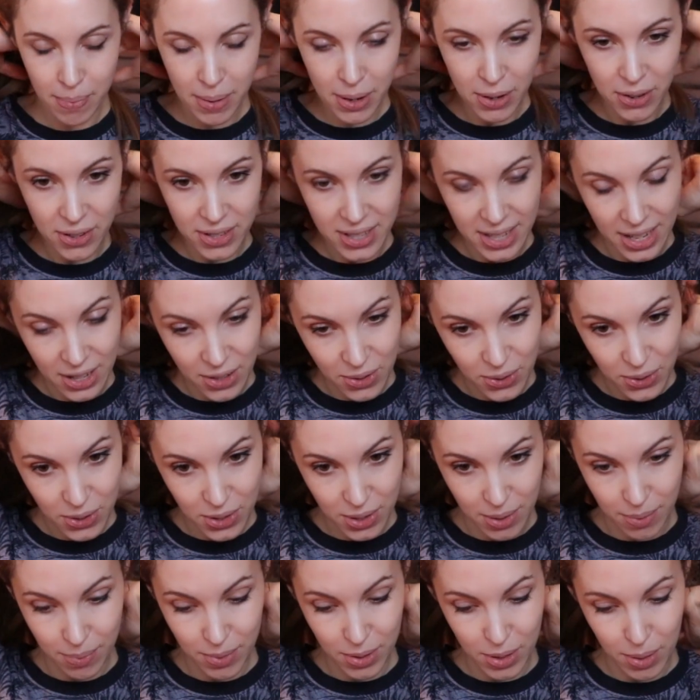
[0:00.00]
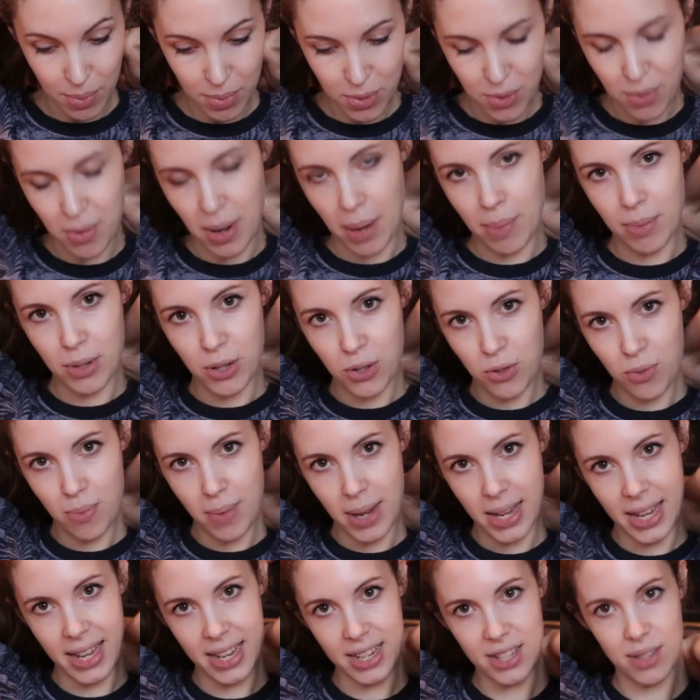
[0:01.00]
because I know some subscribers to
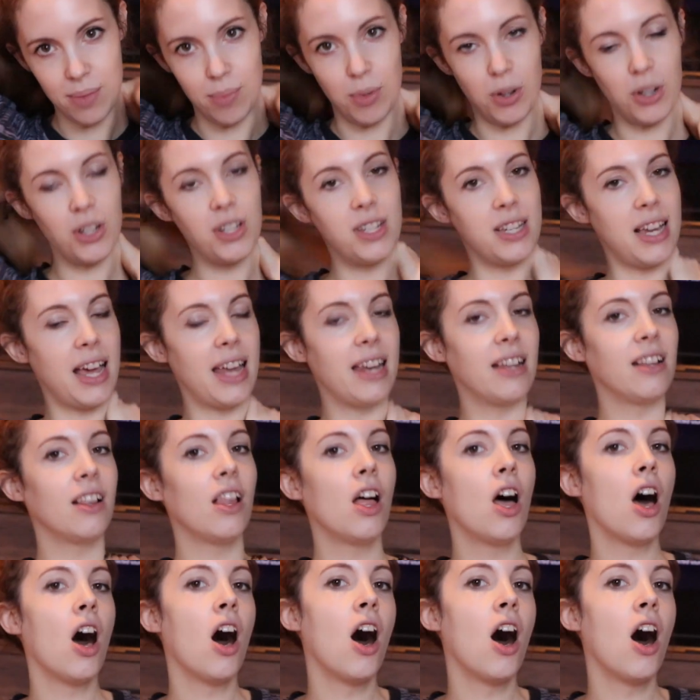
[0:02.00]
my ASMR channel